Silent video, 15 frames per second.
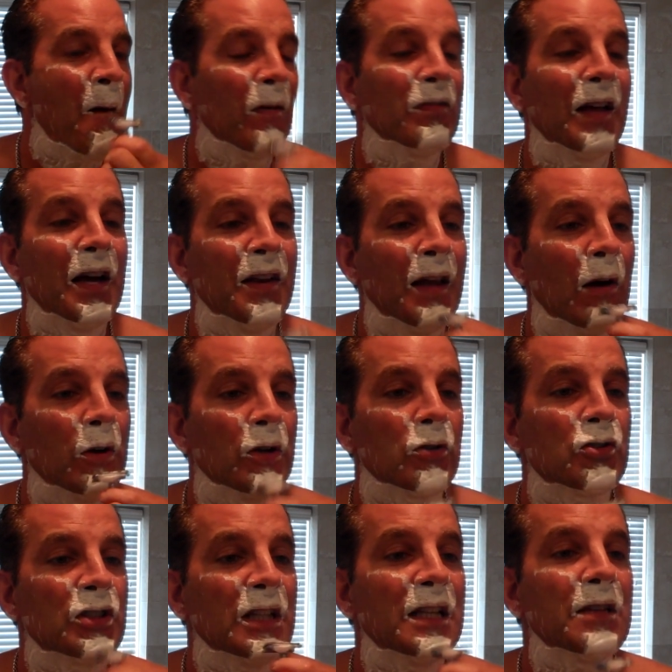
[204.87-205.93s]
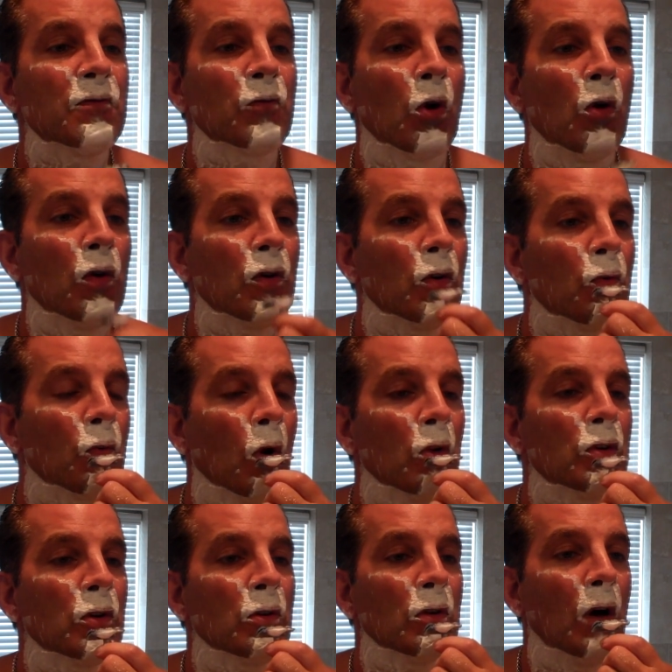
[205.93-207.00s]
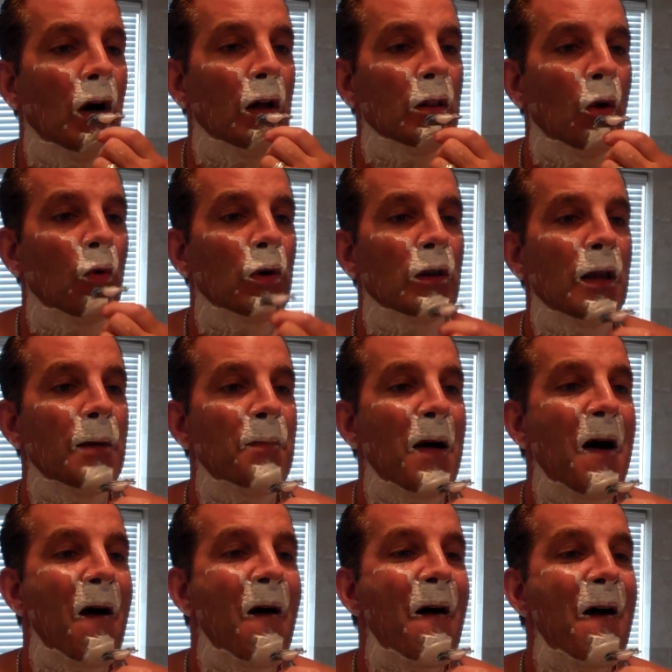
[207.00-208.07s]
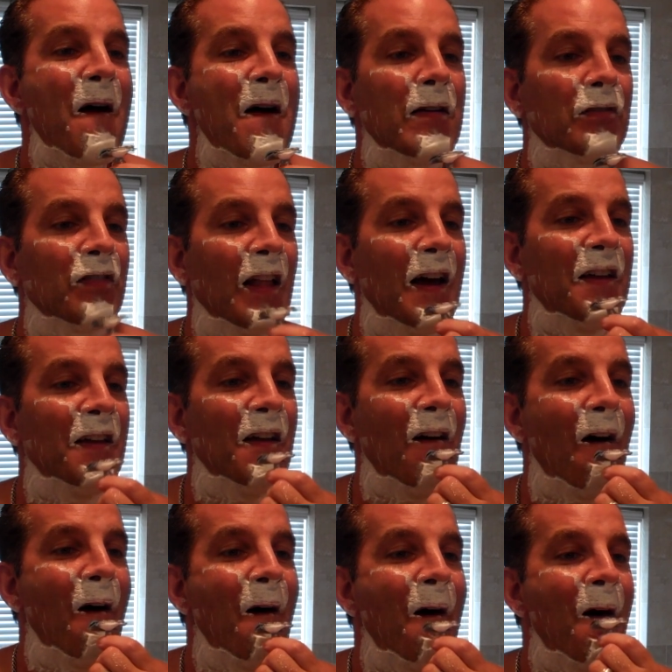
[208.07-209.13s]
Flatten out your chin, roll, roll your uh, lower lip, and flatten it.